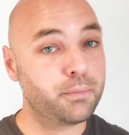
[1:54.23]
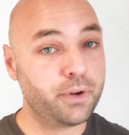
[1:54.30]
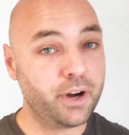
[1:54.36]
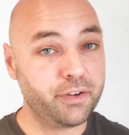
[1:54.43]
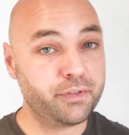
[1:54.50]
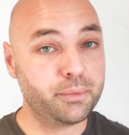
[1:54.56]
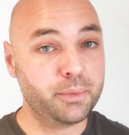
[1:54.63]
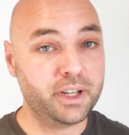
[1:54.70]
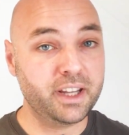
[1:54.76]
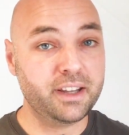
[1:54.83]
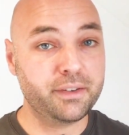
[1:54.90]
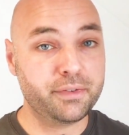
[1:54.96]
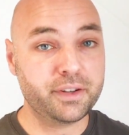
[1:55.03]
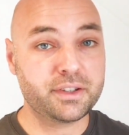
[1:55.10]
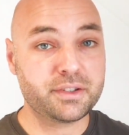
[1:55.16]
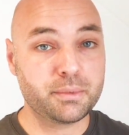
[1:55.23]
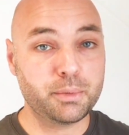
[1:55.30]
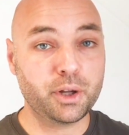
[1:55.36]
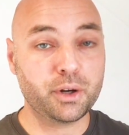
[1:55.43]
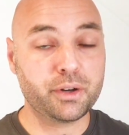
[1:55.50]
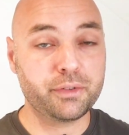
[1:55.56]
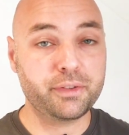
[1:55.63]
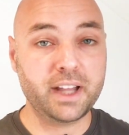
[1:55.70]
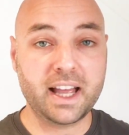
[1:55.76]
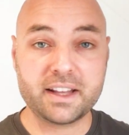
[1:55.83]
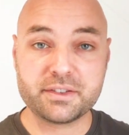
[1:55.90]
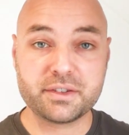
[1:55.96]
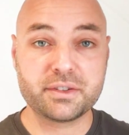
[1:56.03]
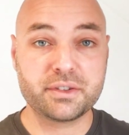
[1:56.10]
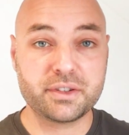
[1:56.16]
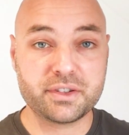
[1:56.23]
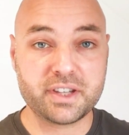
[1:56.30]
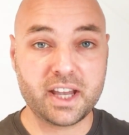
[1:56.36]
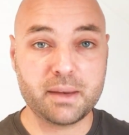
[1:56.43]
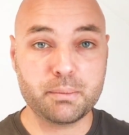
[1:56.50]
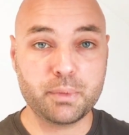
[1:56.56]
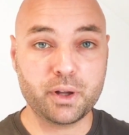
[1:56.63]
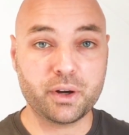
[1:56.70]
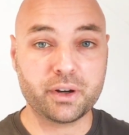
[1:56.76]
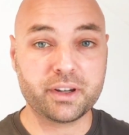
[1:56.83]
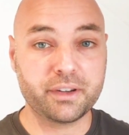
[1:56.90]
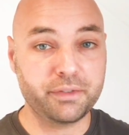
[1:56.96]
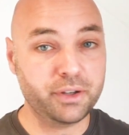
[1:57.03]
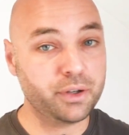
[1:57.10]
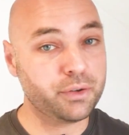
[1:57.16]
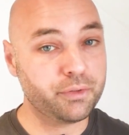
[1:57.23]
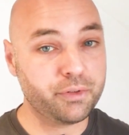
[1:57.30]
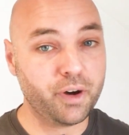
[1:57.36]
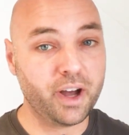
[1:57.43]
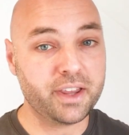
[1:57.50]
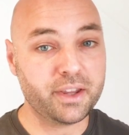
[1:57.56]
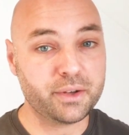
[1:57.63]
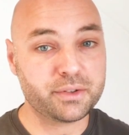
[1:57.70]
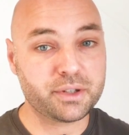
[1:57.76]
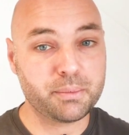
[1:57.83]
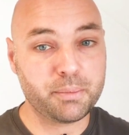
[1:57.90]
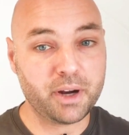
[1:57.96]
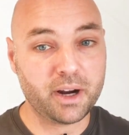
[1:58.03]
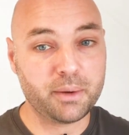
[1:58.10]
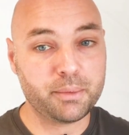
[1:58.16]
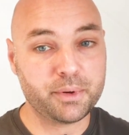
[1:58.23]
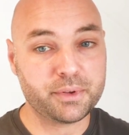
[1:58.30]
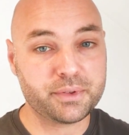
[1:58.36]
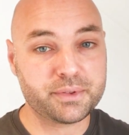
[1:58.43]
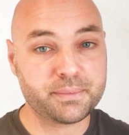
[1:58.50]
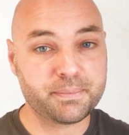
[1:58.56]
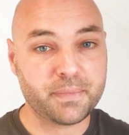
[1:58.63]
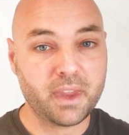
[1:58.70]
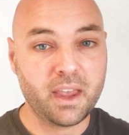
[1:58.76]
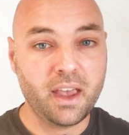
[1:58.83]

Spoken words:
preferably if it's a block of flats, the same block, if you can find those comparables.